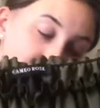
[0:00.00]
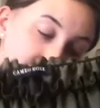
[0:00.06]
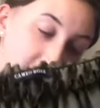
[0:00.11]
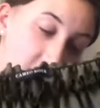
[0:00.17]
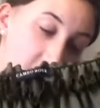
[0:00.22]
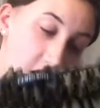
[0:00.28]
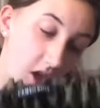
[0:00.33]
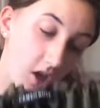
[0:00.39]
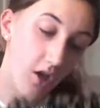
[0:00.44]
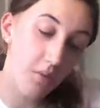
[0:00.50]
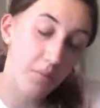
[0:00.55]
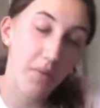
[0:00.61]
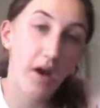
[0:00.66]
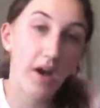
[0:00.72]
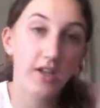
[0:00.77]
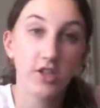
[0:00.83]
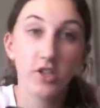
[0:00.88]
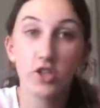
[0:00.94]
cute, but I
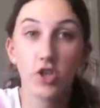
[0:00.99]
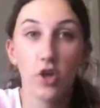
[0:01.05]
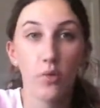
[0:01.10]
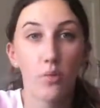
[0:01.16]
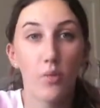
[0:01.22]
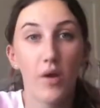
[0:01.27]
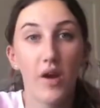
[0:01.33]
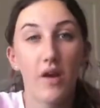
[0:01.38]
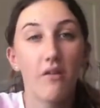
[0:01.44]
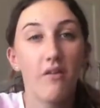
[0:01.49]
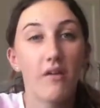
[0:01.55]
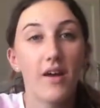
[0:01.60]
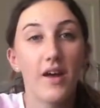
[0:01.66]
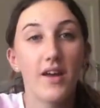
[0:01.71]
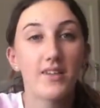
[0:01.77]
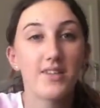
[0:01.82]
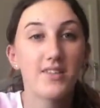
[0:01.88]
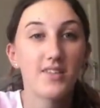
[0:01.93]
just don't wear it.
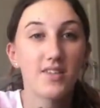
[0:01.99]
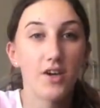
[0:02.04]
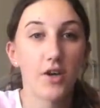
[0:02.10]
So